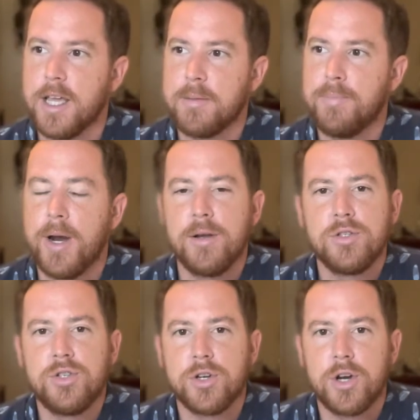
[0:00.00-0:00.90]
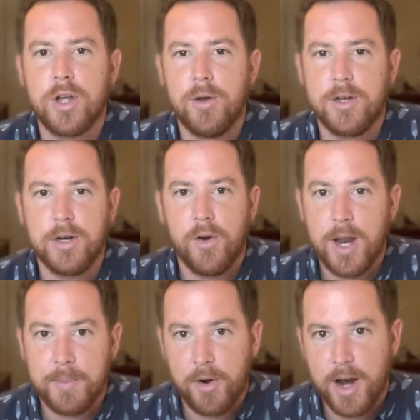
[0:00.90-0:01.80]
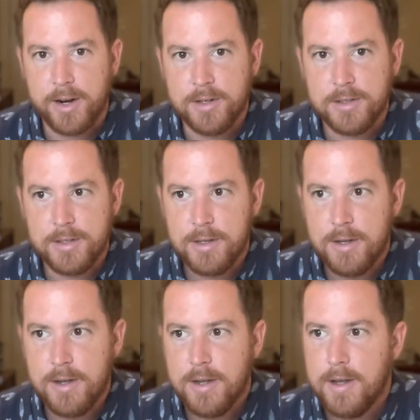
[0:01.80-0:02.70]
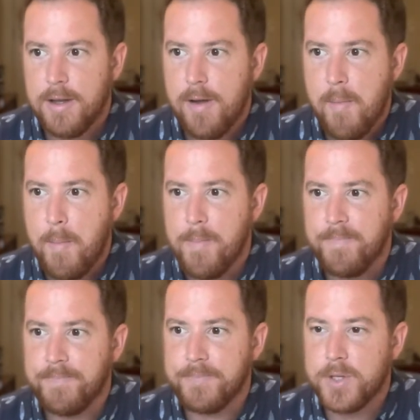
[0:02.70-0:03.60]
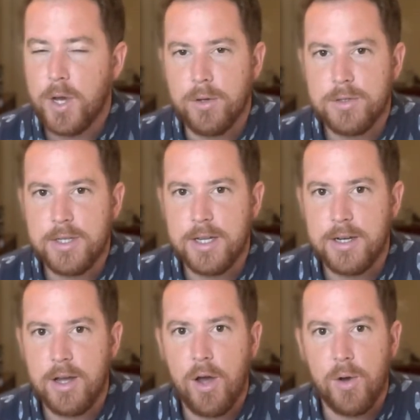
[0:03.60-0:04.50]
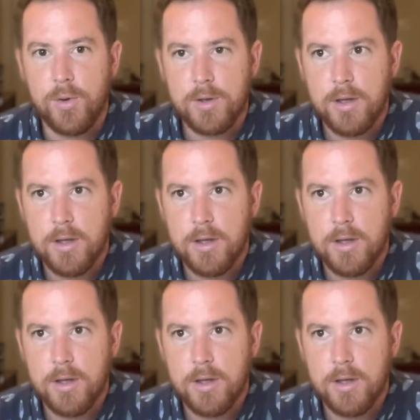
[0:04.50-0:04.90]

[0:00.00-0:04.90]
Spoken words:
brown sugar coated graham crackers. Toasted oak.